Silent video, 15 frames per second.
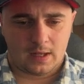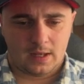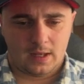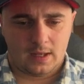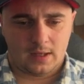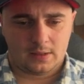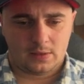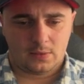
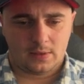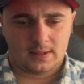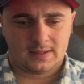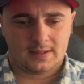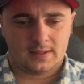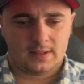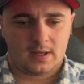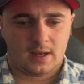and
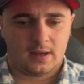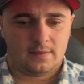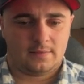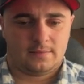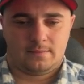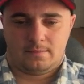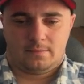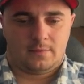USDC I
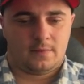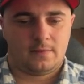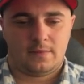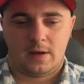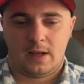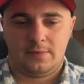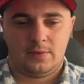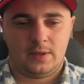have
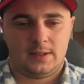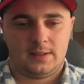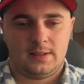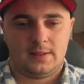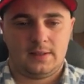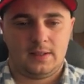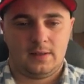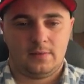5
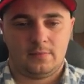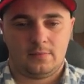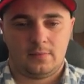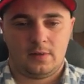USDC.